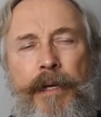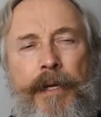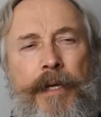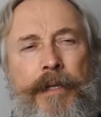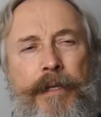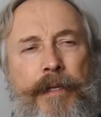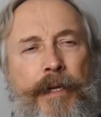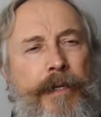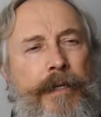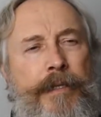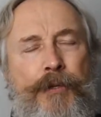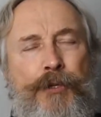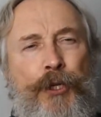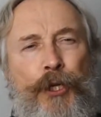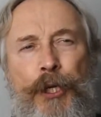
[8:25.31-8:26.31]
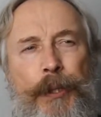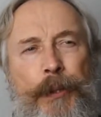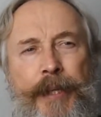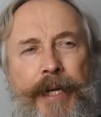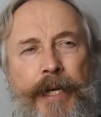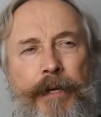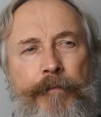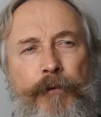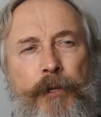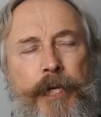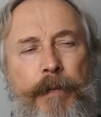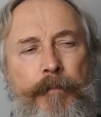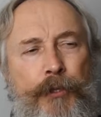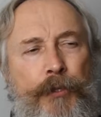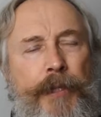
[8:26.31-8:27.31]
and it doesn't go away if you
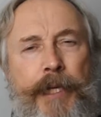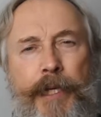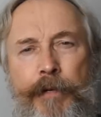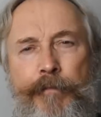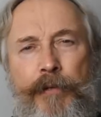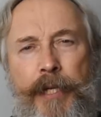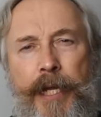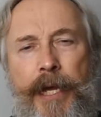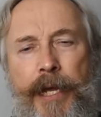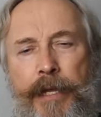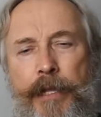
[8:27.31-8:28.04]
keep doing it every day.